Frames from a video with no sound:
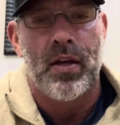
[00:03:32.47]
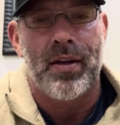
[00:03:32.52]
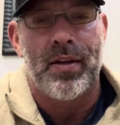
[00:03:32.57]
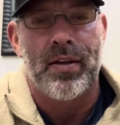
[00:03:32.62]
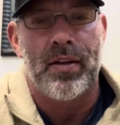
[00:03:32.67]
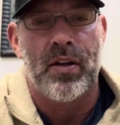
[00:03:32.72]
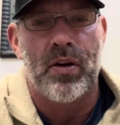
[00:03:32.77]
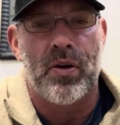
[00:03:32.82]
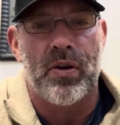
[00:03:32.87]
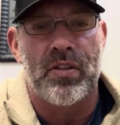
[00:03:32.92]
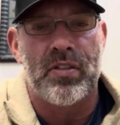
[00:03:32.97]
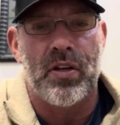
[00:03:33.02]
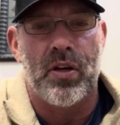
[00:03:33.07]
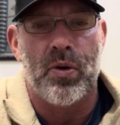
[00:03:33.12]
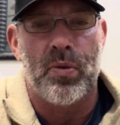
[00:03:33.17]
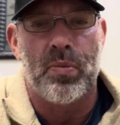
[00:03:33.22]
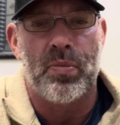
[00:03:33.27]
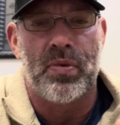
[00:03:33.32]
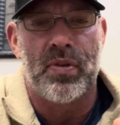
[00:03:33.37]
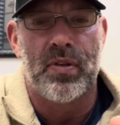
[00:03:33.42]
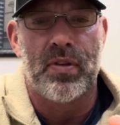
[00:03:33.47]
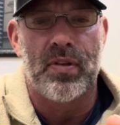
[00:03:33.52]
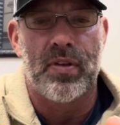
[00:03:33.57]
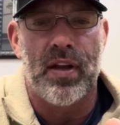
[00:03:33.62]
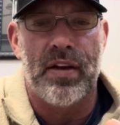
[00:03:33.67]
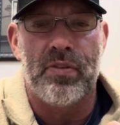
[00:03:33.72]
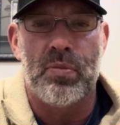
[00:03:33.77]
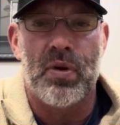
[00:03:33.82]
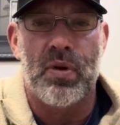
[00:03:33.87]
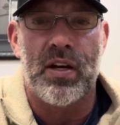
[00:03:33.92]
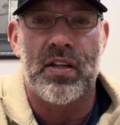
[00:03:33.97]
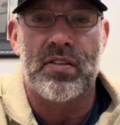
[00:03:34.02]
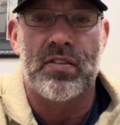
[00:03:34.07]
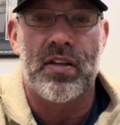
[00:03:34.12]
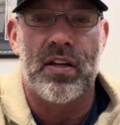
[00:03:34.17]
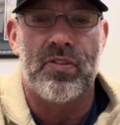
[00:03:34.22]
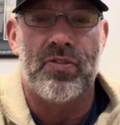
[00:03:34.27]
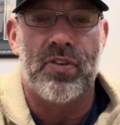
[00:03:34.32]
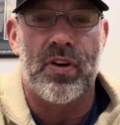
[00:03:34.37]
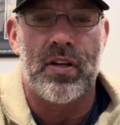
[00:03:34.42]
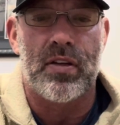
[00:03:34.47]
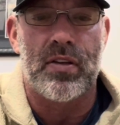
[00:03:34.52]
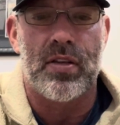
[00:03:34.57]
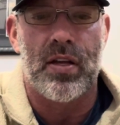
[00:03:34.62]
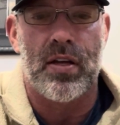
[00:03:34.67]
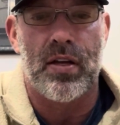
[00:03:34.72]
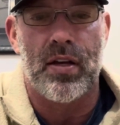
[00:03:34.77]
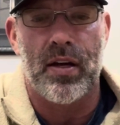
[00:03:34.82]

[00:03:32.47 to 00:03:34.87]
everybody's different